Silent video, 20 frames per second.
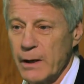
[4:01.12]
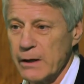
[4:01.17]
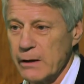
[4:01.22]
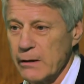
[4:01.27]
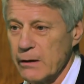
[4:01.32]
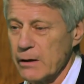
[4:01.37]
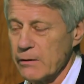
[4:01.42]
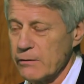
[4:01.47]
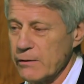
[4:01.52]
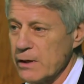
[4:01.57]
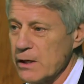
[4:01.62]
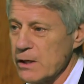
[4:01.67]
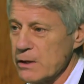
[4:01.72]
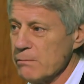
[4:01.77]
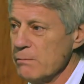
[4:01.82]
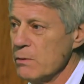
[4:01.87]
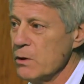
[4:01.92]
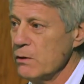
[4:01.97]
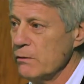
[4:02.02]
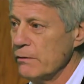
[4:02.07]
by going for these
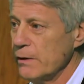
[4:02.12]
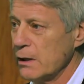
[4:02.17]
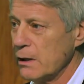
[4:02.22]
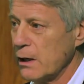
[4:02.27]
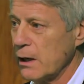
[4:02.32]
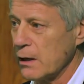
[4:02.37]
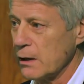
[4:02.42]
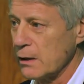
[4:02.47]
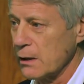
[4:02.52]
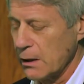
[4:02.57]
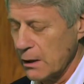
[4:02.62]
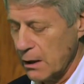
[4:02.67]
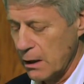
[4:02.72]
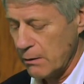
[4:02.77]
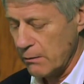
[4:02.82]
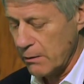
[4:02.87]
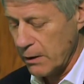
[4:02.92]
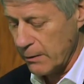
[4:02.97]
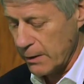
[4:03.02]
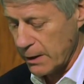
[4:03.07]
movie-like
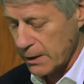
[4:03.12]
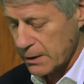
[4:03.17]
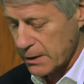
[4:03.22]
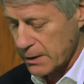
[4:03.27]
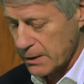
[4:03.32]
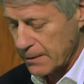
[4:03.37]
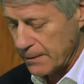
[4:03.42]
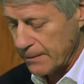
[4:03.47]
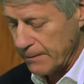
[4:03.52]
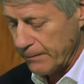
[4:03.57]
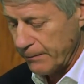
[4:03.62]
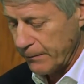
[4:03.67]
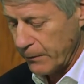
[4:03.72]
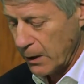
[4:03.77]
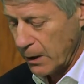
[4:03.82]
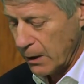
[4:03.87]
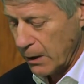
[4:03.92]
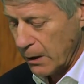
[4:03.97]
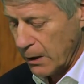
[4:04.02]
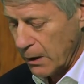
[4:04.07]
heroics.
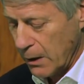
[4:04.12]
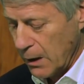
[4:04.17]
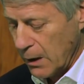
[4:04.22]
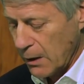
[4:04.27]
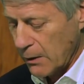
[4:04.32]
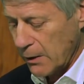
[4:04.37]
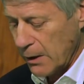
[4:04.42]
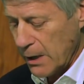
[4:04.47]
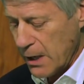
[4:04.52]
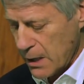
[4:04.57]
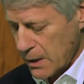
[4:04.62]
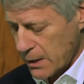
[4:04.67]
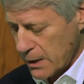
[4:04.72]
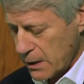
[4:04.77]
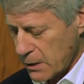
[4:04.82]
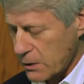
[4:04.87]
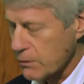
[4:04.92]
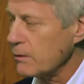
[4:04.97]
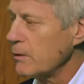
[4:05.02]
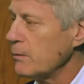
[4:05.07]
The leaked
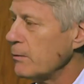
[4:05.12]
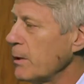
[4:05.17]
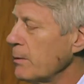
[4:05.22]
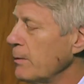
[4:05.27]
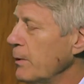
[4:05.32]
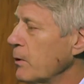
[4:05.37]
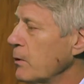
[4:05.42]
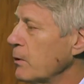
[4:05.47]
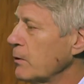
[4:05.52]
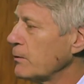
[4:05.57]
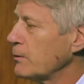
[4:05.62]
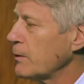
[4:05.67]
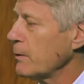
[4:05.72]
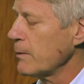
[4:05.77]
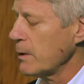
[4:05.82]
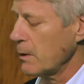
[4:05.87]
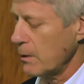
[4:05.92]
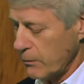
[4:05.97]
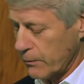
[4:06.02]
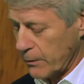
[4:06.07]
interim report
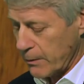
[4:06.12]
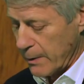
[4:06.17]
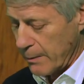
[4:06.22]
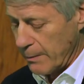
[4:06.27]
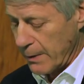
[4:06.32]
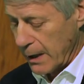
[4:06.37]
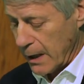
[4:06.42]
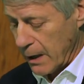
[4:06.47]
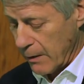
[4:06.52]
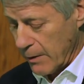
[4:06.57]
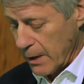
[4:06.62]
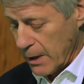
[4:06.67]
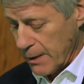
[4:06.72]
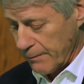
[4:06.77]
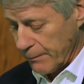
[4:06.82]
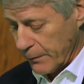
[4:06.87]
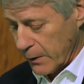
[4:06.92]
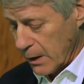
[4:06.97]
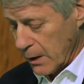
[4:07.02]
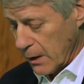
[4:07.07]
from the, from the BRE
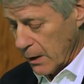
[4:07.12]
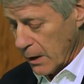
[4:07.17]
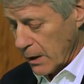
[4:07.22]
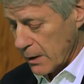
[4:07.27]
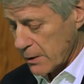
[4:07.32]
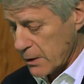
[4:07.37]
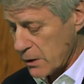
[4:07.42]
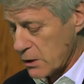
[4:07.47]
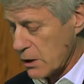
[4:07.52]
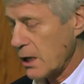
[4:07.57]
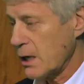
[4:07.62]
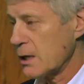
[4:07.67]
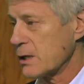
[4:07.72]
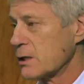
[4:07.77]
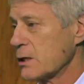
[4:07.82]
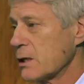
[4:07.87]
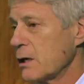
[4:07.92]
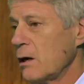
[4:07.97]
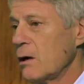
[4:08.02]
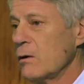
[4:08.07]

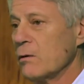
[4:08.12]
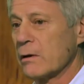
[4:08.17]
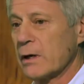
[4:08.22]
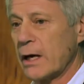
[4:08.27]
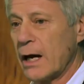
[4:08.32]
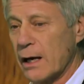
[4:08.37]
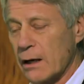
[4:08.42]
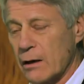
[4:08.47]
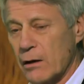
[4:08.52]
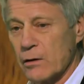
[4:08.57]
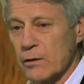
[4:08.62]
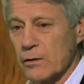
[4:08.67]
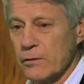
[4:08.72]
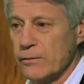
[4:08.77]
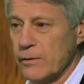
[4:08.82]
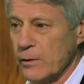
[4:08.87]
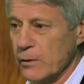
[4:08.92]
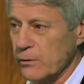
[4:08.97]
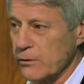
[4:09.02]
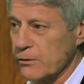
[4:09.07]
suggests a whole catalogue of
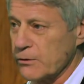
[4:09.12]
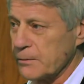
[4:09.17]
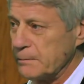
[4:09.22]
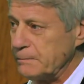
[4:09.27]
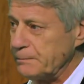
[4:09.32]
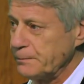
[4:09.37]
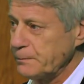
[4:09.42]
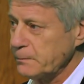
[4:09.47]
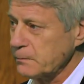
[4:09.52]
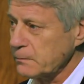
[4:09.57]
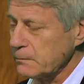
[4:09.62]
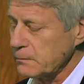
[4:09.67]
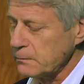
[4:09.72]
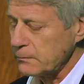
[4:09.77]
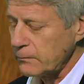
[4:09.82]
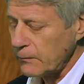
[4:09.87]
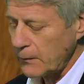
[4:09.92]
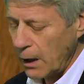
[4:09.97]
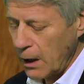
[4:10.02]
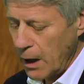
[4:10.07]
faults.
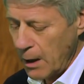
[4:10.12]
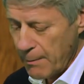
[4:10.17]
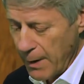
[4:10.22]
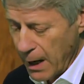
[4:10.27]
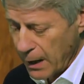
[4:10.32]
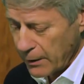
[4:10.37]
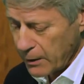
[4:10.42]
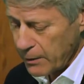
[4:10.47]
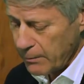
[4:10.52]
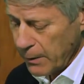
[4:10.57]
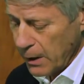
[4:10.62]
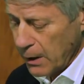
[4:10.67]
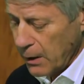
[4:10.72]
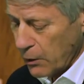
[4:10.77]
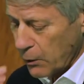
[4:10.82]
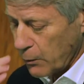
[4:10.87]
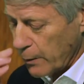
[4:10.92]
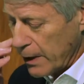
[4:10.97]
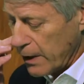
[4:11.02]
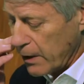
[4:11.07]
Among them,
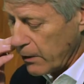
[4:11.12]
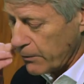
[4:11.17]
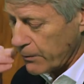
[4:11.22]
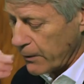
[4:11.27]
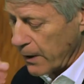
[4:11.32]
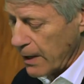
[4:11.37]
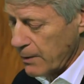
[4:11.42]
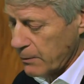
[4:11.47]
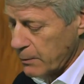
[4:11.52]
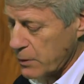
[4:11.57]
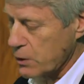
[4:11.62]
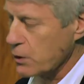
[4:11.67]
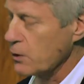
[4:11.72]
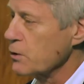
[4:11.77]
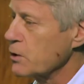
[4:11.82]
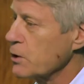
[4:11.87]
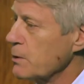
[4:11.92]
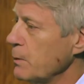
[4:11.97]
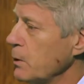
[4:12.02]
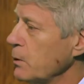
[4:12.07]
the window frames were
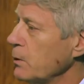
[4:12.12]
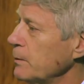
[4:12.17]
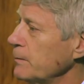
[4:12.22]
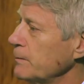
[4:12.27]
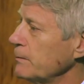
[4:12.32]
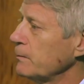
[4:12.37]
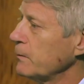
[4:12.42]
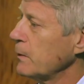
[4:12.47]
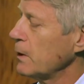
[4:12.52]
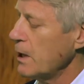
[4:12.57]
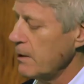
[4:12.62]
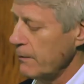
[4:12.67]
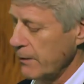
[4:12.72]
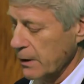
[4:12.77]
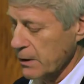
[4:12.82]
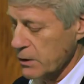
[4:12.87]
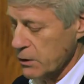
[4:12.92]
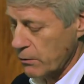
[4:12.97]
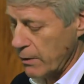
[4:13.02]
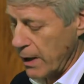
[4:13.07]
too small,
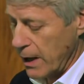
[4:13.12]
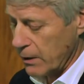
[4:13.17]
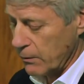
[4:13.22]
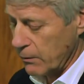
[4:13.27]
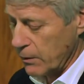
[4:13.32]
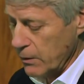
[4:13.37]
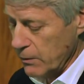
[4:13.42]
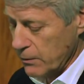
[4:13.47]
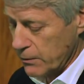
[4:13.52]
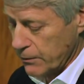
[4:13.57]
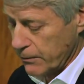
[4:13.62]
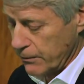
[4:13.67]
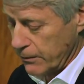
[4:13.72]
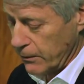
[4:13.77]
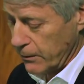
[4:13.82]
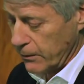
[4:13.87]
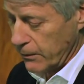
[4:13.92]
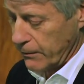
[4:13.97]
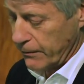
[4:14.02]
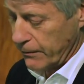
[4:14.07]
leaving a direct route for